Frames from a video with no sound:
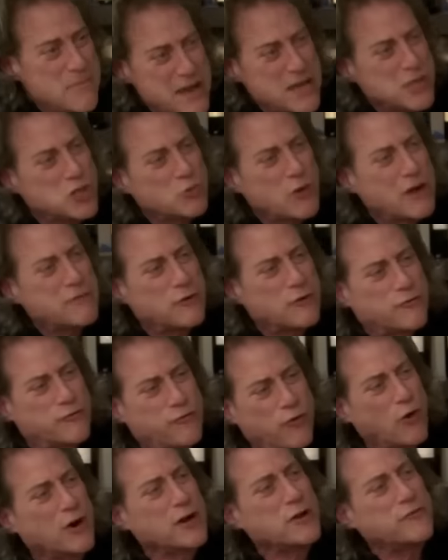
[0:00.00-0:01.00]
He made you wait for
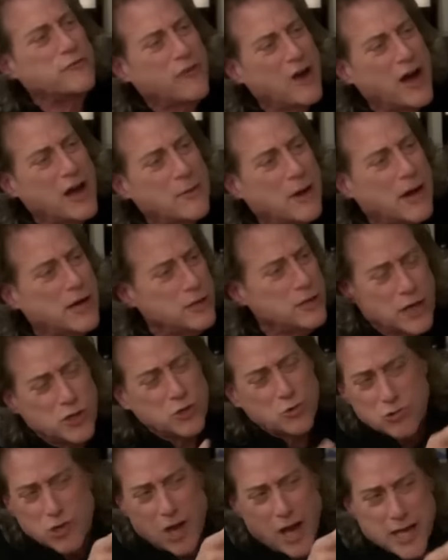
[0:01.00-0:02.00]
45? Are
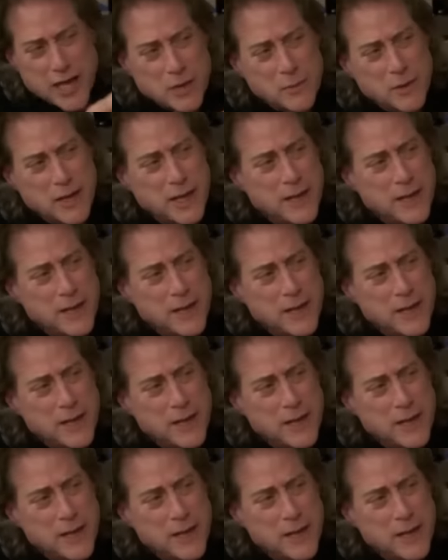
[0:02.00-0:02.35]
you lying to